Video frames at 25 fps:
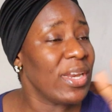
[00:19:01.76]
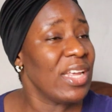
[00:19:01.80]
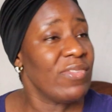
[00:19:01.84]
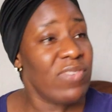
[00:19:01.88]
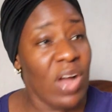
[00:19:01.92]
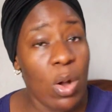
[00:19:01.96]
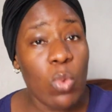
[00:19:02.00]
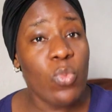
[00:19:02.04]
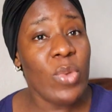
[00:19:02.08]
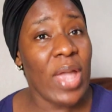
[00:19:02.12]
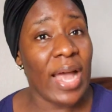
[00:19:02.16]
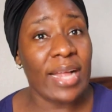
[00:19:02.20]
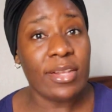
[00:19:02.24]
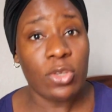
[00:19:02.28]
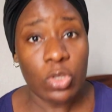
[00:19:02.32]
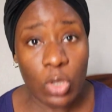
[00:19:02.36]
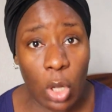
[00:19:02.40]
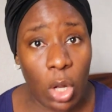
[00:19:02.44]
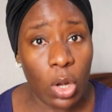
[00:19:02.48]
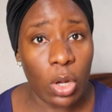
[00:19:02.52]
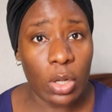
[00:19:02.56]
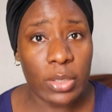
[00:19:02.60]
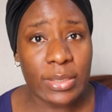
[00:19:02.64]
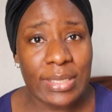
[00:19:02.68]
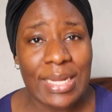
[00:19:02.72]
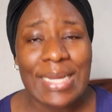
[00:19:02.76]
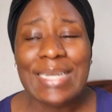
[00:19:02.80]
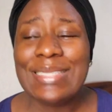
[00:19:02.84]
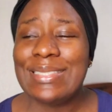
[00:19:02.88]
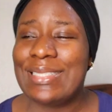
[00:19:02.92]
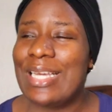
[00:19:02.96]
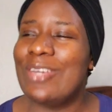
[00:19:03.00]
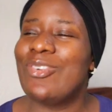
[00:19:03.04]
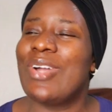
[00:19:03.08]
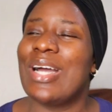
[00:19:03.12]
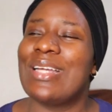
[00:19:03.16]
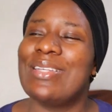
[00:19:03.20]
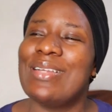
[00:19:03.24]
whenever we are done,
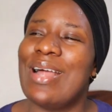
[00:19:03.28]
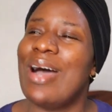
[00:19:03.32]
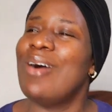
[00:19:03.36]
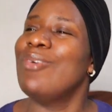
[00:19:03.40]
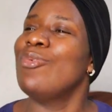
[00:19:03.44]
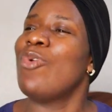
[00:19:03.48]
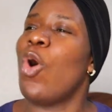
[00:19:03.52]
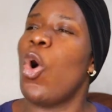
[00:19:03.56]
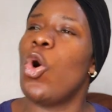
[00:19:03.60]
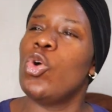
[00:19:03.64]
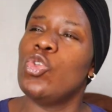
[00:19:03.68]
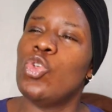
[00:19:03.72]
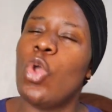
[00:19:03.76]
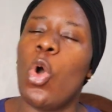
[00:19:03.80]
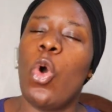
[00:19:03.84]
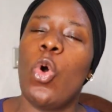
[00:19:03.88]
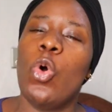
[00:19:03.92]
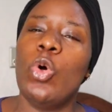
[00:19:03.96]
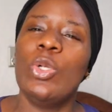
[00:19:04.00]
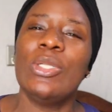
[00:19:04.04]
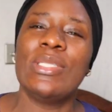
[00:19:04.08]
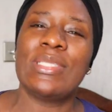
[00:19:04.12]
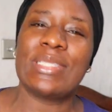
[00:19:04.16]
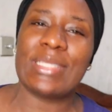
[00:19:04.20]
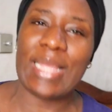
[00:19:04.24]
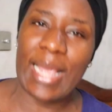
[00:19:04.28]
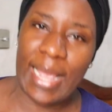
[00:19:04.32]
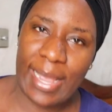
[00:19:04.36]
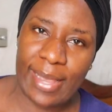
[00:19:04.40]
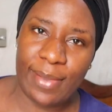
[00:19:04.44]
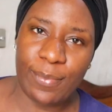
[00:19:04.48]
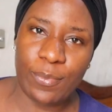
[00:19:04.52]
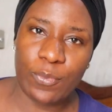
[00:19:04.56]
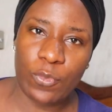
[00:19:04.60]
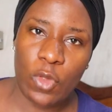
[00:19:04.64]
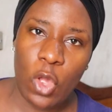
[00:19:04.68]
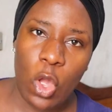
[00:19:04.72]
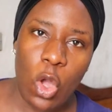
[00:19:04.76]
then you can now, on your own
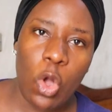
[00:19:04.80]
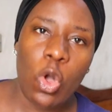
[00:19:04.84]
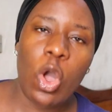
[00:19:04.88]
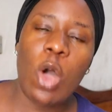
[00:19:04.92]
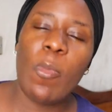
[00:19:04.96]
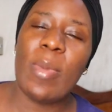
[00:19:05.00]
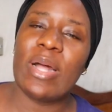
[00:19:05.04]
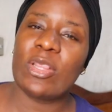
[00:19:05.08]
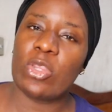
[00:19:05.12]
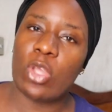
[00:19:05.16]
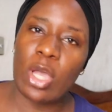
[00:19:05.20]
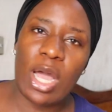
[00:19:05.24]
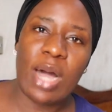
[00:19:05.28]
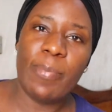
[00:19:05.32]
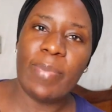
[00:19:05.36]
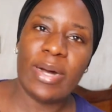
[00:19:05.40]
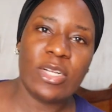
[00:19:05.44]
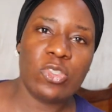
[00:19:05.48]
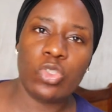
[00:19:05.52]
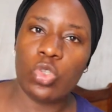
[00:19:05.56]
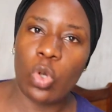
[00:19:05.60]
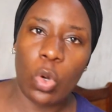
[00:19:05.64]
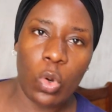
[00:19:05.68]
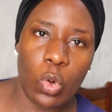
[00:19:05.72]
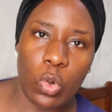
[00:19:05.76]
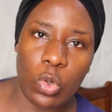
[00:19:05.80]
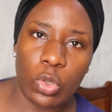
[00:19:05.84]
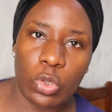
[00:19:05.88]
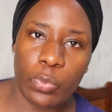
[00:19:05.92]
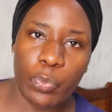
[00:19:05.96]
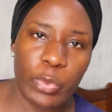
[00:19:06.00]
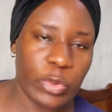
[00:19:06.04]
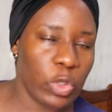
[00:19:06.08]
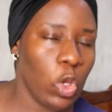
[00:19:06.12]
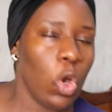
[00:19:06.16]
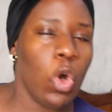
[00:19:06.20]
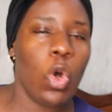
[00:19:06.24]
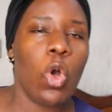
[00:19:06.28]
time, come and talk about your own.
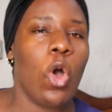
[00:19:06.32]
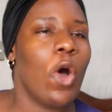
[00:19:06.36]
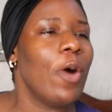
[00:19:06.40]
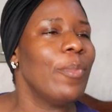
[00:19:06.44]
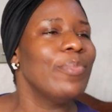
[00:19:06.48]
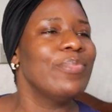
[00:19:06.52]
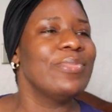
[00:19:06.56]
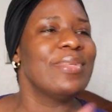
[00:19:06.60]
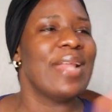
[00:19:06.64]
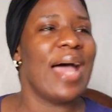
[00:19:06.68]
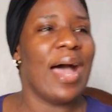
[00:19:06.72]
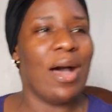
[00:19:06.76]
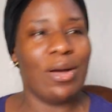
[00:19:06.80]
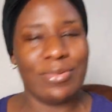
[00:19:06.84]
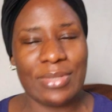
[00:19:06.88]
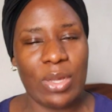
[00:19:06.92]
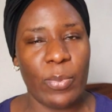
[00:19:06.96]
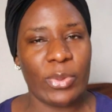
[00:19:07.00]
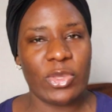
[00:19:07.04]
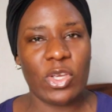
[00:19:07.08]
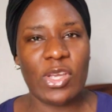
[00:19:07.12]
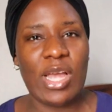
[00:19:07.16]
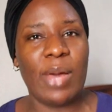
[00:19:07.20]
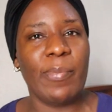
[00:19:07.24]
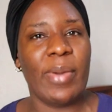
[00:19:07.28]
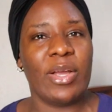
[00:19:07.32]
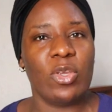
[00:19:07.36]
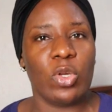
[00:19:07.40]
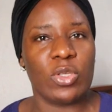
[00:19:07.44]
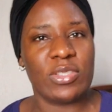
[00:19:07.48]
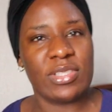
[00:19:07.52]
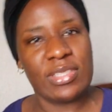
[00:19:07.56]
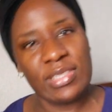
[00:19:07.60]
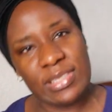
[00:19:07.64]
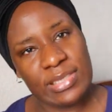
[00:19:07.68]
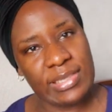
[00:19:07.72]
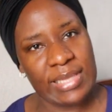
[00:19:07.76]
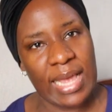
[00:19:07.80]
But don't come now that we're talking about your
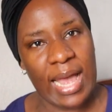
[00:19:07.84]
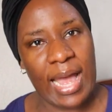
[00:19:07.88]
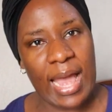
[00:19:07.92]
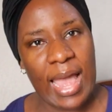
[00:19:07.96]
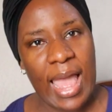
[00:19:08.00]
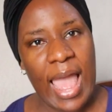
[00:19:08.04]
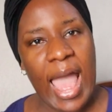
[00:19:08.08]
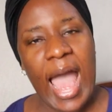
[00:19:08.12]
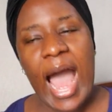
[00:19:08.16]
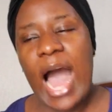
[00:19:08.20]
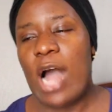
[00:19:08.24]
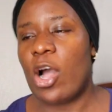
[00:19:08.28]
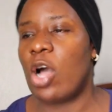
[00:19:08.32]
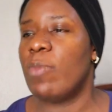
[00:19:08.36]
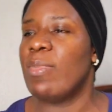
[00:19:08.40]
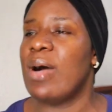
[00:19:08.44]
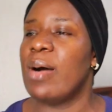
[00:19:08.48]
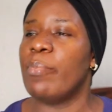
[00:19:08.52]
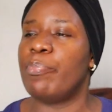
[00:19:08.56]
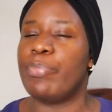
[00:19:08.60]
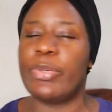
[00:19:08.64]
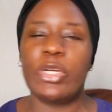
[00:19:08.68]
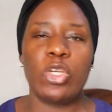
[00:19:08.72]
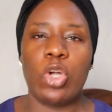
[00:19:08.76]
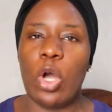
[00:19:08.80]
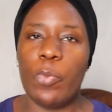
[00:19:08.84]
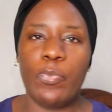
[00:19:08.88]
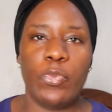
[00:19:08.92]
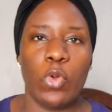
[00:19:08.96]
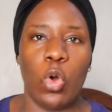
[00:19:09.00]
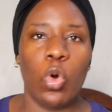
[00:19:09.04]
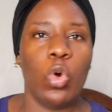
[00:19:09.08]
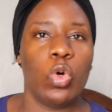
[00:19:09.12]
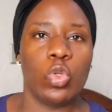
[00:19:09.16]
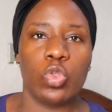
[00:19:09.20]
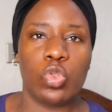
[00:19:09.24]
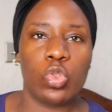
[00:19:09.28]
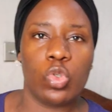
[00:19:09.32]
sister and come and bring up
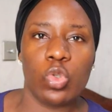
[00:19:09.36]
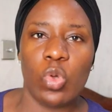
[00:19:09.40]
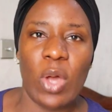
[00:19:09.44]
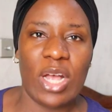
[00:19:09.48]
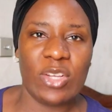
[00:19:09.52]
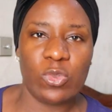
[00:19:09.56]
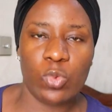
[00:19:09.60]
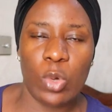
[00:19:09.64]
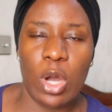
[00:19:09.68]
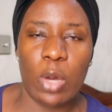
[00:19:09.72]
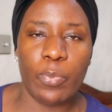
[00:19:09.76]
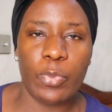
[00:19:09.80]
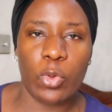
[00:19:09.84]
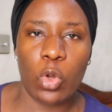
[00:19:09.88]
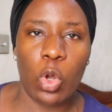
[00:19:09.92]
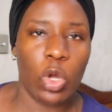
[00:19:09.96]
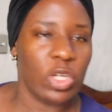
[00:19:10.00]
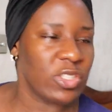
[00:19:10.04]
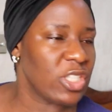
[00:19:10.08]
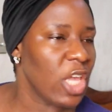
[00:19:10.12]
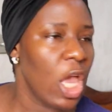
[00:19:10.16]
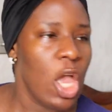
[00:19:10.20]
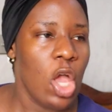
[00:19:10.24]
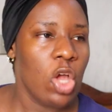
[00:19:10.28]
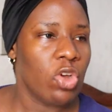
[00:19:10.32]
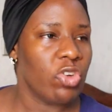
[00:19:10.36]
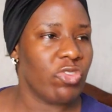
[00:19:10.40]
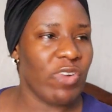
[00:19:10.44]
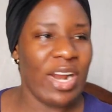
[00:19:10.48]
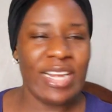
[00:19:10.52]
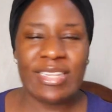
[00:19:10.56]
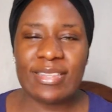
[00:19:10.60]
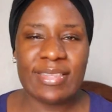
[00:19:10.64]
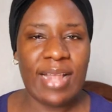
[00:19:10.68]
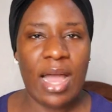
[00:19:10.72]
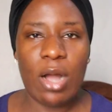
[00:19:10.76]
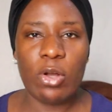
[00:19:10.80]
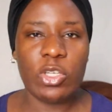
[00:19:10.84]
your own too as well, because
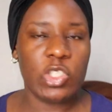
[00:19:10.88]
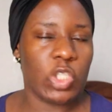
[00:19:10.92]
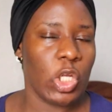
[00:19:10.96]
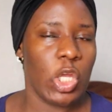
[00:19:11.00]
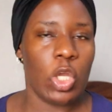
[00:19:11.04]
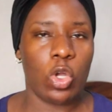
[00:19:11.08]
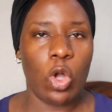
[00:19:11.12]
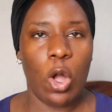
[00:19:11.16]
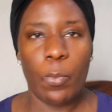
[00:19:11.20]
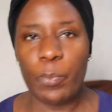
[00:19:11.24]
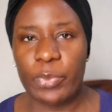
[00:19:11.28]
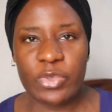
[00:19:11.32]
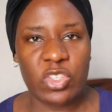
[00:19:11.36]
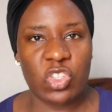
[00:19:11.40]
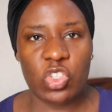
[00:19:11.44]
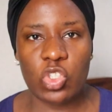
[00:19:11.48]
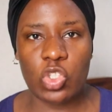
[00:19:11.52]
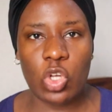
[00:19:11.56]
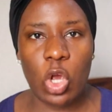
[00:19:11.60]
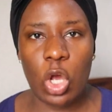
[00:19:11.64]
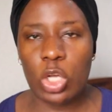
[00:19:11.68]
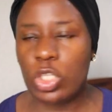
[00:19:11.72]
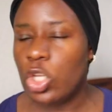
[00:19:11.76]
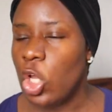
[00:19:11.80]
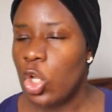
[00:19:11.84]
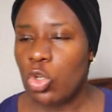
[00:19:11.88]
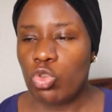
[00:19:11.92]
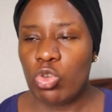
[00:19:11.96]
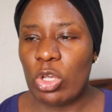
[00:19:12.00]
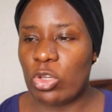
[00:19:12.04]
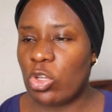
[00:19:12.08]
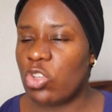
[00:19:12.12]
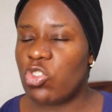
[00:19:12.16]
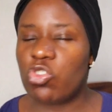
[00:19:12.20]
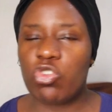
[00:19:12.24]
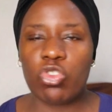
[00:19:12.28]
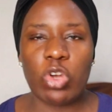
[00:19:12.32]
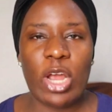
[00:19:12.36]
right now it's not a competition.
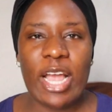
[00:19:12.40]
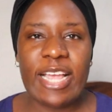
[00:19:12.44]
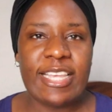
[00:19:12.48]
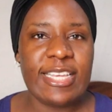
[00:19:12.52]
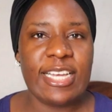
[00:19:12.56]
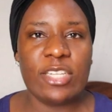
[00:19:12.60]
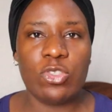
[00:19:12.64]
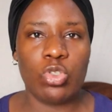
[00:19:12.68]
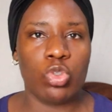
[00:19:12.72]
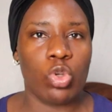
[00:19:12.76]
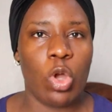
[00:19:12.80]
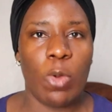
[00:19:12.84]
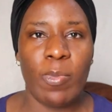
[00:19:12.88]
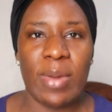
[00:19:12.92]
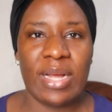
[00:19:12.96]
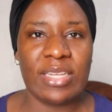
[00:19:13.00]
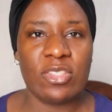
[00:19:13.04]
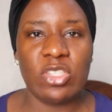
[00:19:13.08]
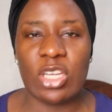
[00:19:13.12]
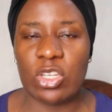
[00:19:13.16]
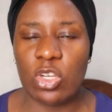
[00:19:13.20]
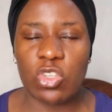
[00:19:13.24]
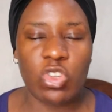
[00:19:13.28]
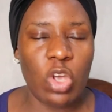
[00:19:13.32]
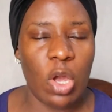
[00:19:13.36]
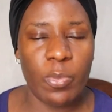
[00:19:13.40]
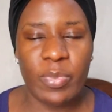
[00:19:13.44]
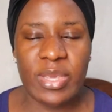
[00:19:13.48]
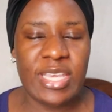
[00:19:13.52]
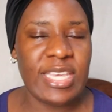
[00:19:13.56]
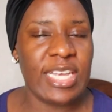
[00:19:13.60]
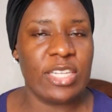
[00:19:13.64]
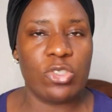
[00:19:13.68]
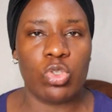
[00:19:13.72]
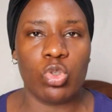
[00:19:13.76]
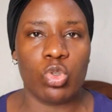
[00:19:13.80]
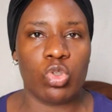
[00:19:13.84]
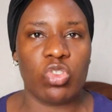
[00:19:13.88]
You're just you're just coming
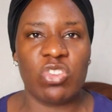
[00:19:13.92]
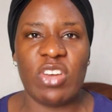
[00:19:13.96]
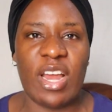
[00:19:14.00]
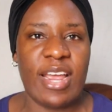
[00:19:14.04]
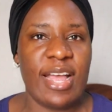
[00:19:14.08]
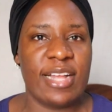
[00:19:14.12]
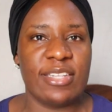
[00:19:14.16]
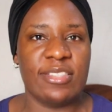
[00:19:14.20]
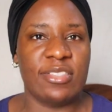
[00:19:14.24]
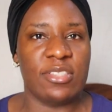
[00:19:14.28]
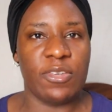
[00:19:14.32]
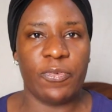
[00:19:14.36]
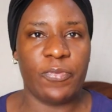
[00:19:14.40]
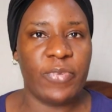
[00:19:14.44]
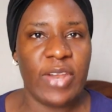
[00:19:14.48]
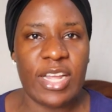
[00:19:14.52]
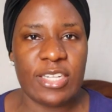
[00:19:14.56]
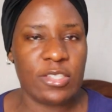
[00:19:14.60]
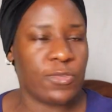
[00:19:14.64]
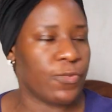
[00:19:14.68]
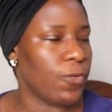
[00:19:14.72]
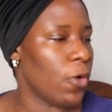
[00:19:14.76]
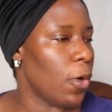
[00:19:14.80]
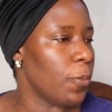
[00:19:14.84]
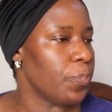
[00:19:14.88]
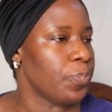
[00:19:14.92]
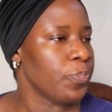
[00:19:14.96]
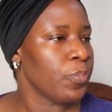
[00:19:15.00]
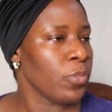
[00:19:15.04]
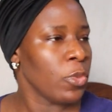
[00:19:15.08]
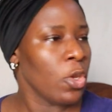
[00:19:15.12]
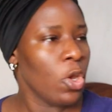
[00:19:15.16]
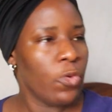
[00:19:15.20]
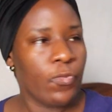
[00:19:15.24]
here to try and deflect from